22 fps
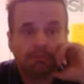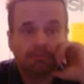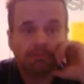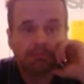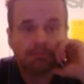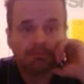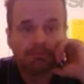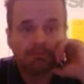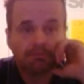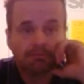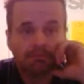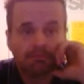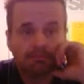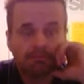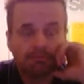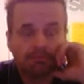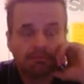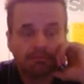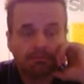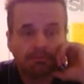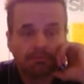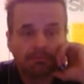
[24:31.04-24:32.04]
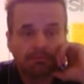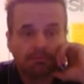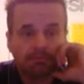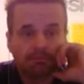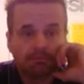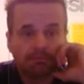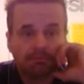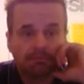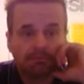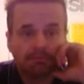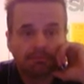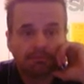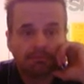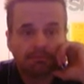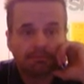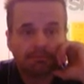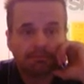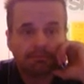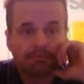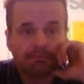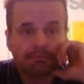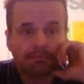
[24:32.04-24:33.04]

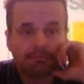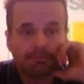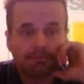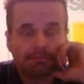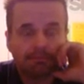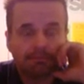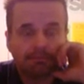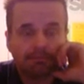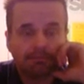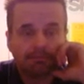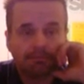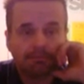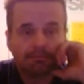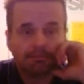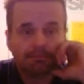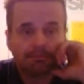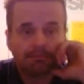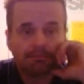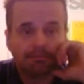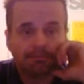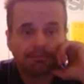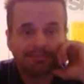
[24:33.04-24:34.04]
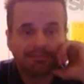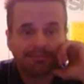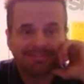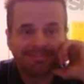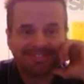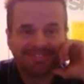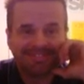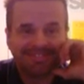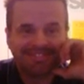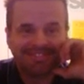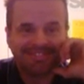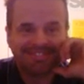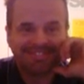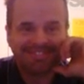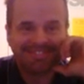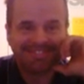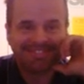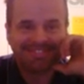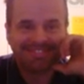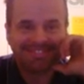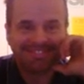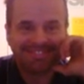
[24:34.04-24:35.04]

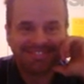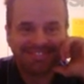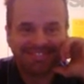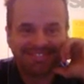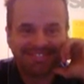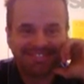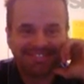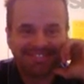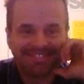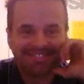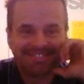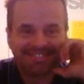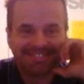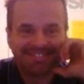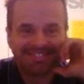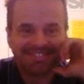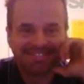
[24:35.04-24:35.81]
(silent)